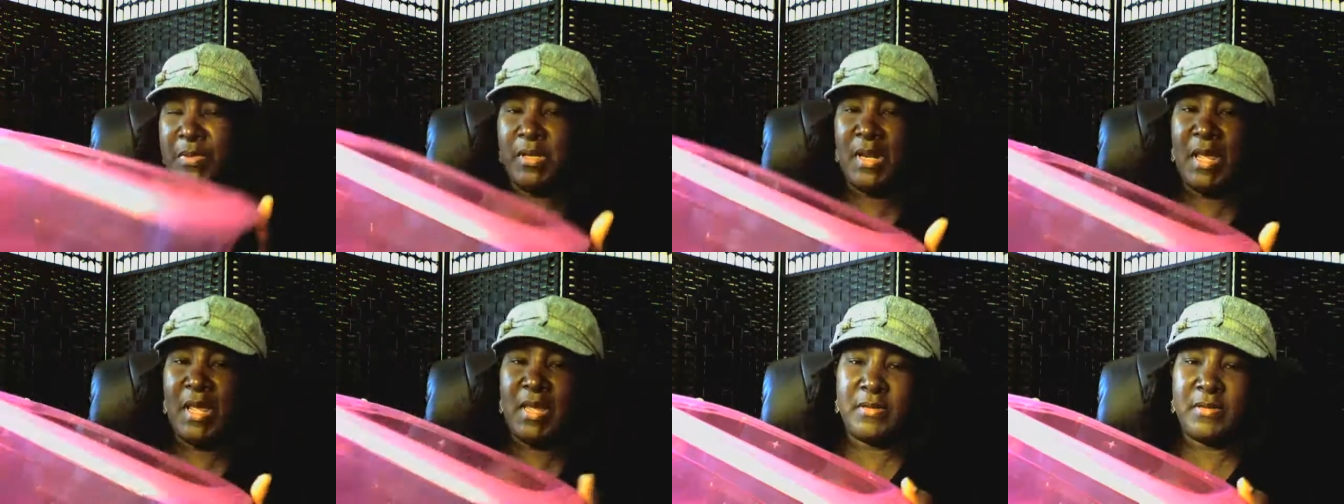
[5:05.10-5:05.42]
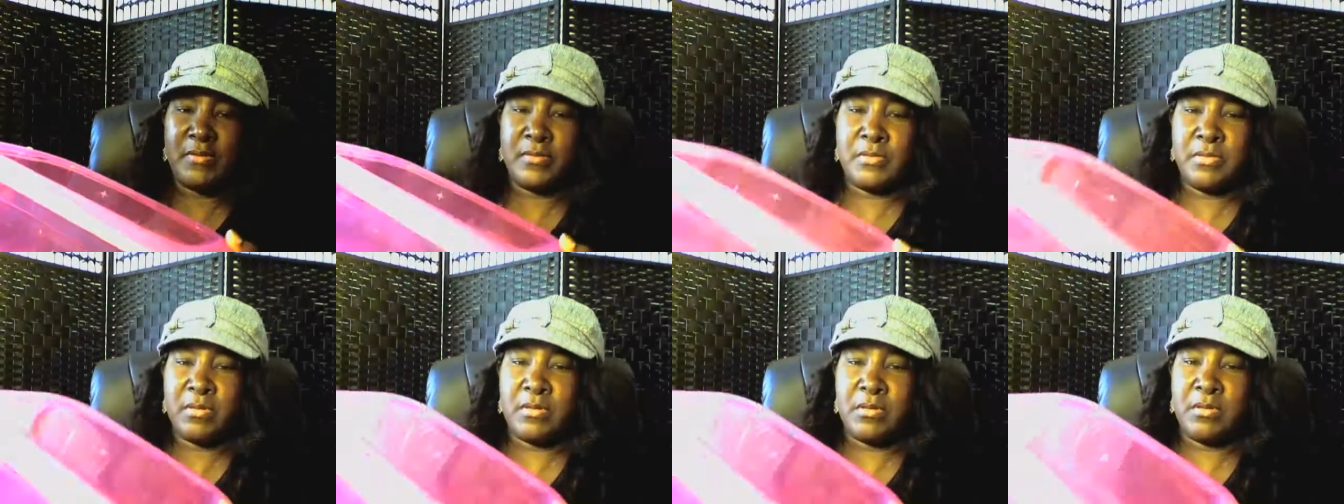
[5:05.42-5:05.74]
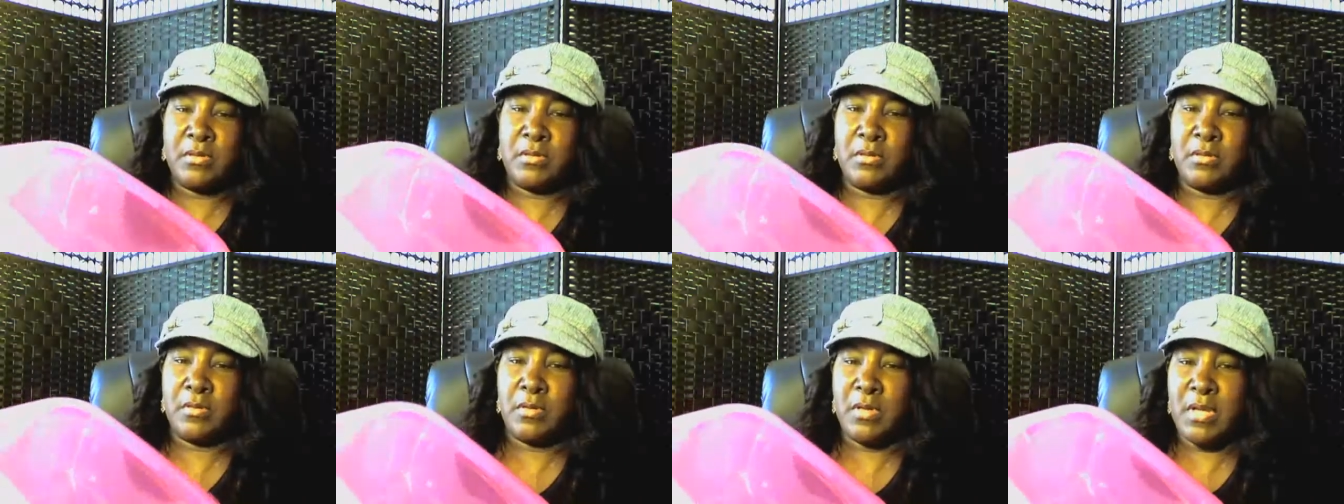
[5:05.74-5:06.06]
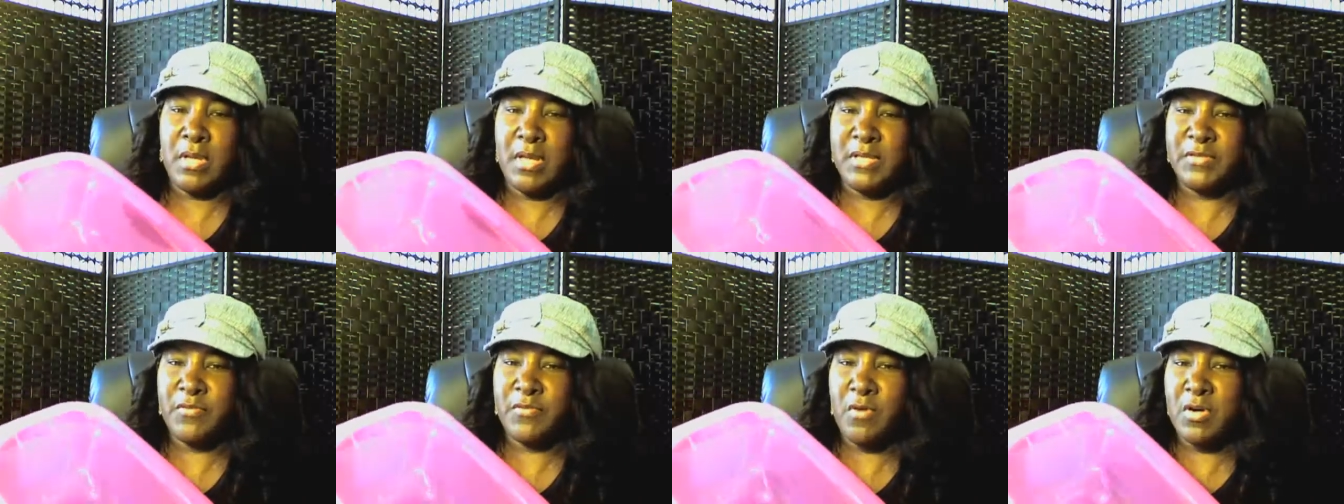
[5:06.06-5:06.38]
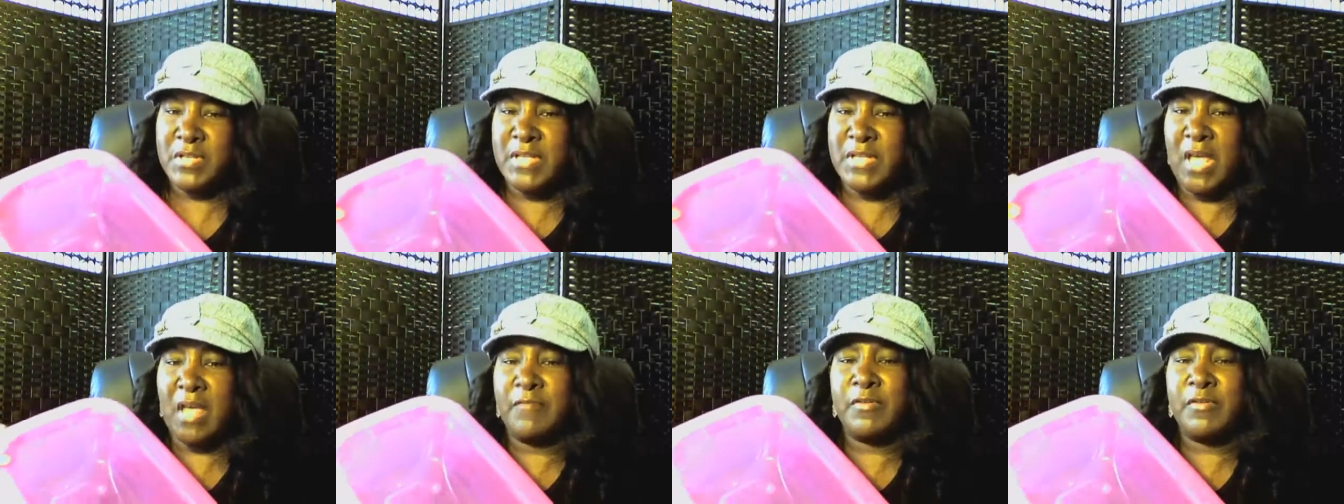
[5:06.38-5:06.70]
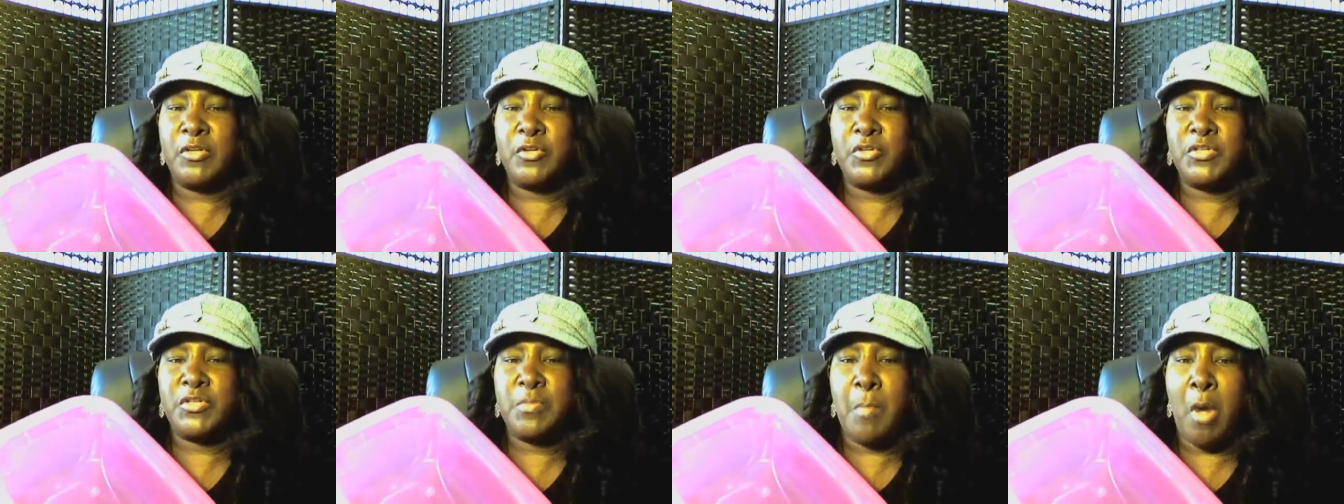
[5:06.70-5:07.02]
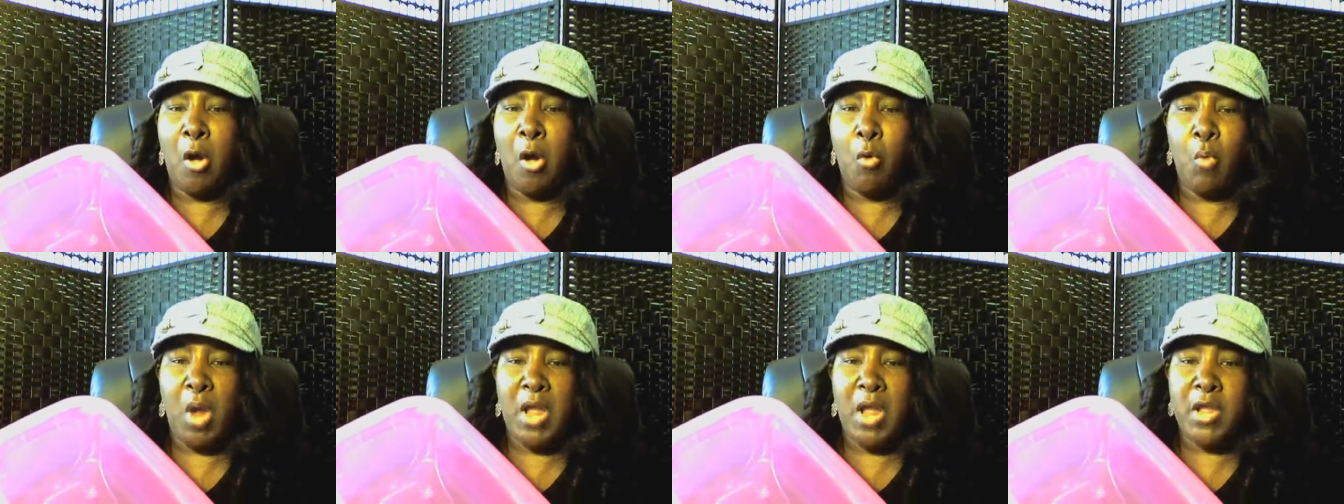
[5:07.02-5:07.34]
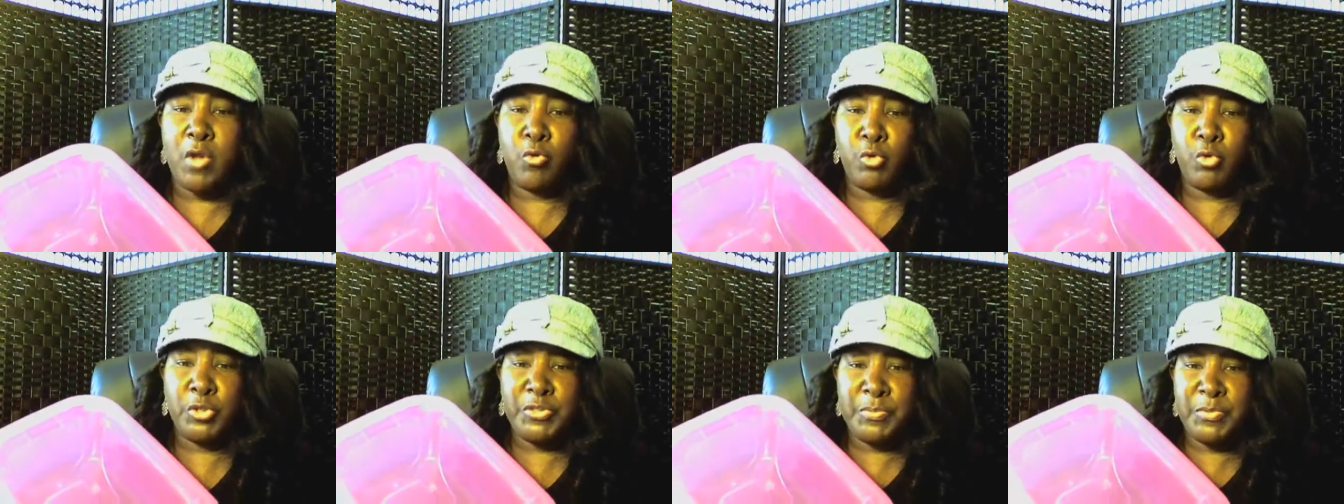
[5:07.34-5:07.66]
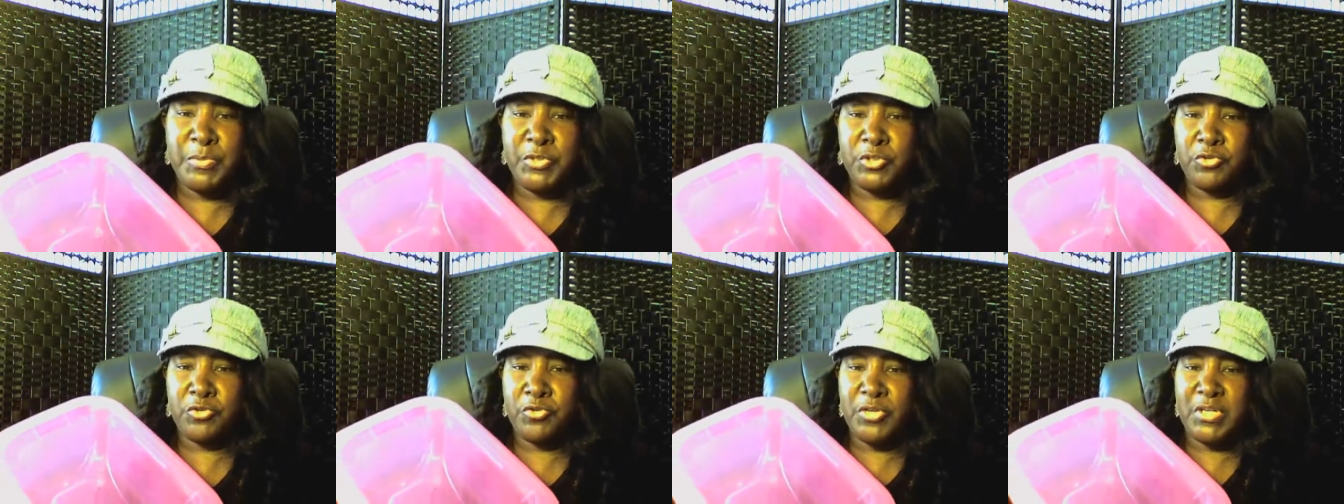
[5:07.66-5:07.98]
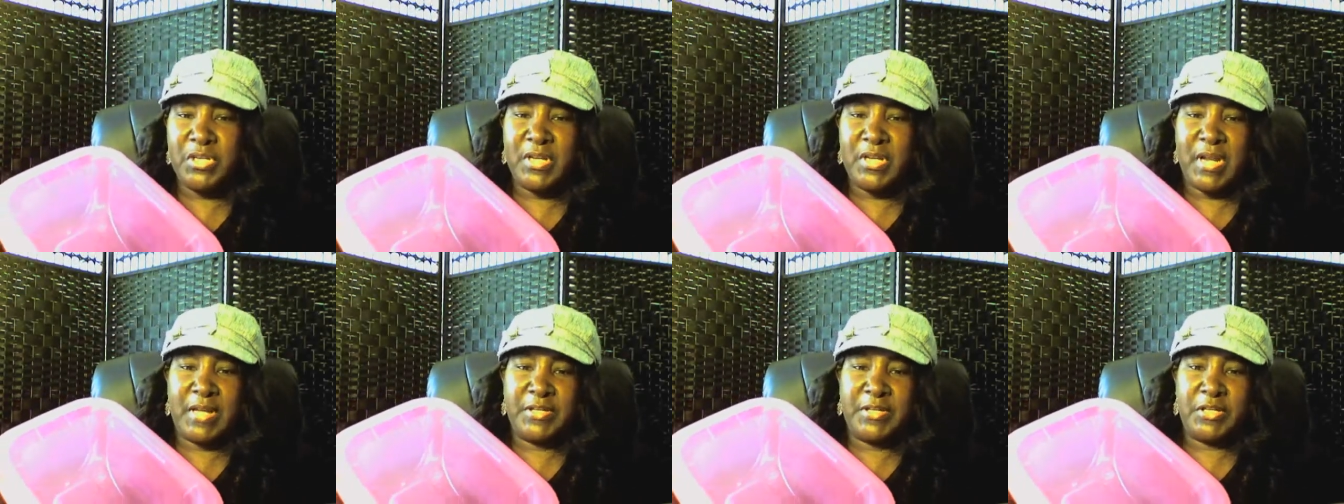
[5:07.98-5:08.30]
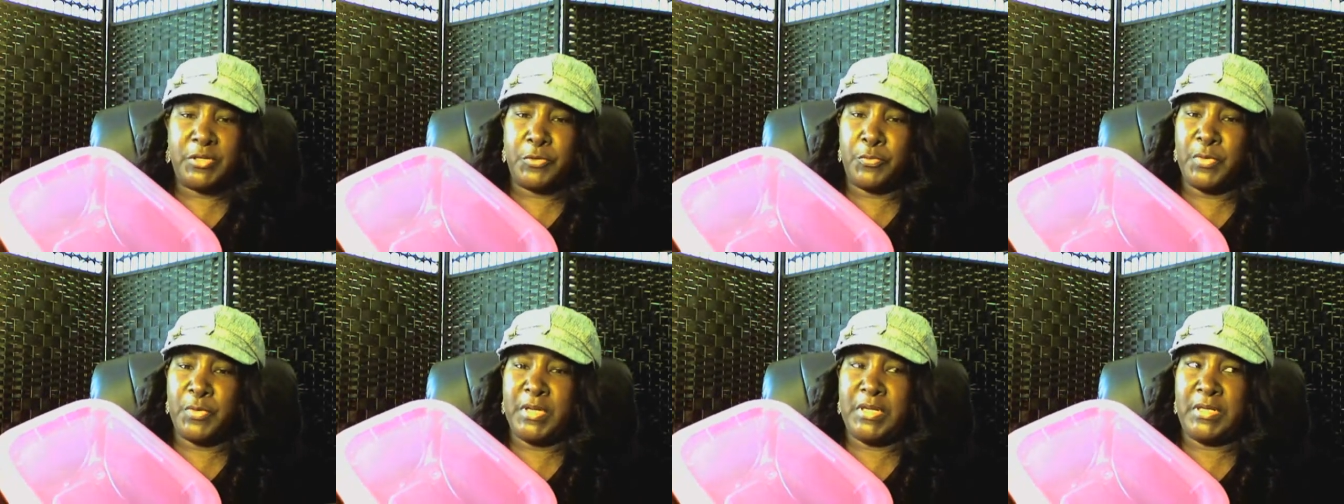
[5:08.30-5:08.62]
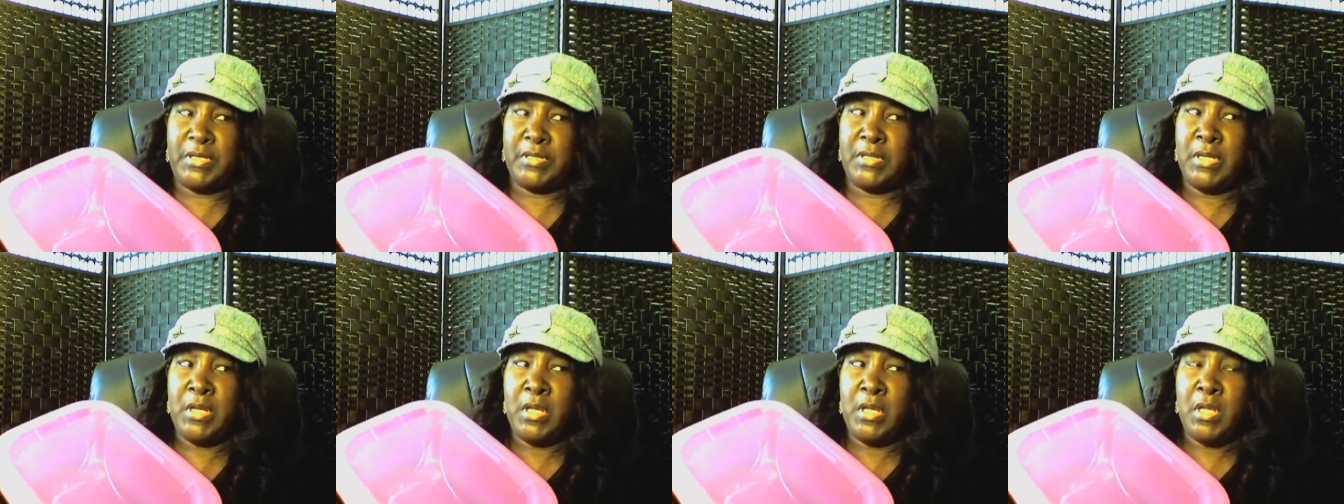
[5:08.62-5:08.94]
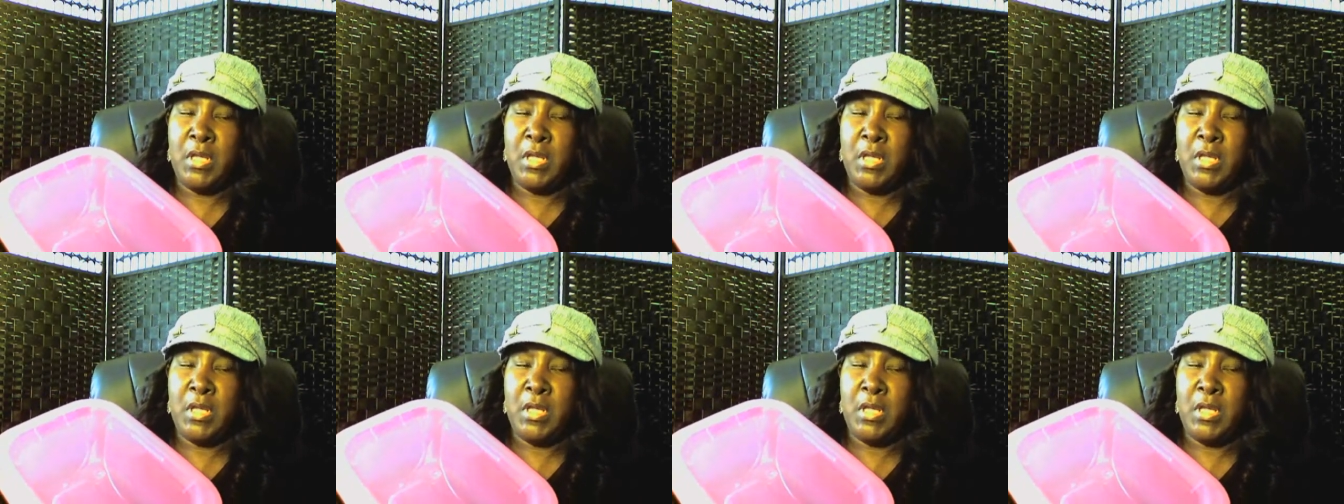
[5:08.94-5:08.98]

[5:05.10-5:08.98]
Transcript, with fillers: them in. Like as far as I have a little small white Christmas tree, and I decorate it